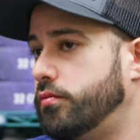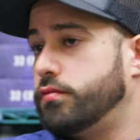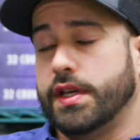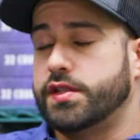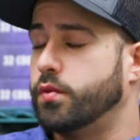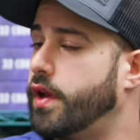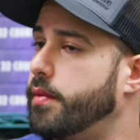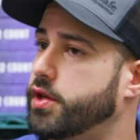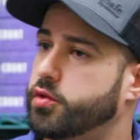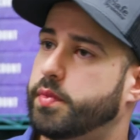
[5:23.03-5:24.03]
like I said, one of the
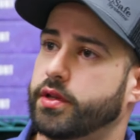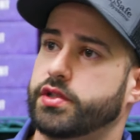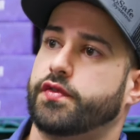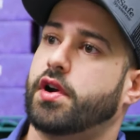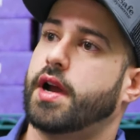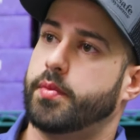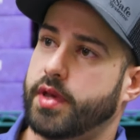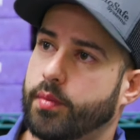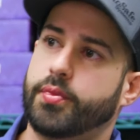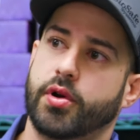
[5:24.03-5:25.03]
major pillars of our
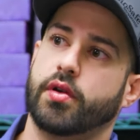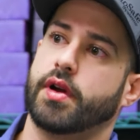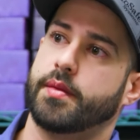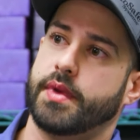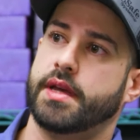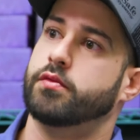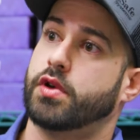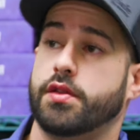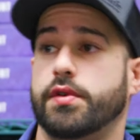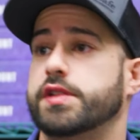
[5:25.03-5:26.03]
IPM program and one
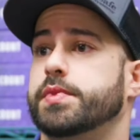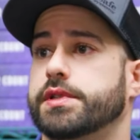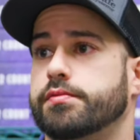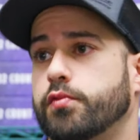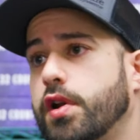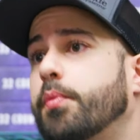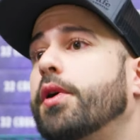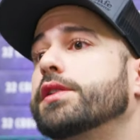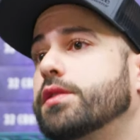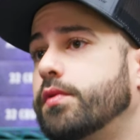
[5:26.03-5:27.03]
of the
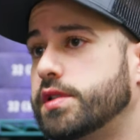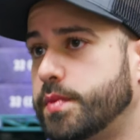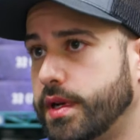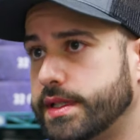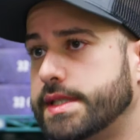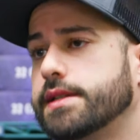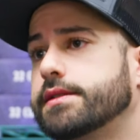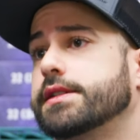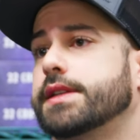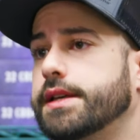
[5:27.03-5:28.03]
parts of the recipe to
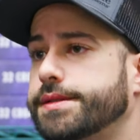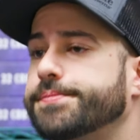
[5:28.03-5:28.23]
success.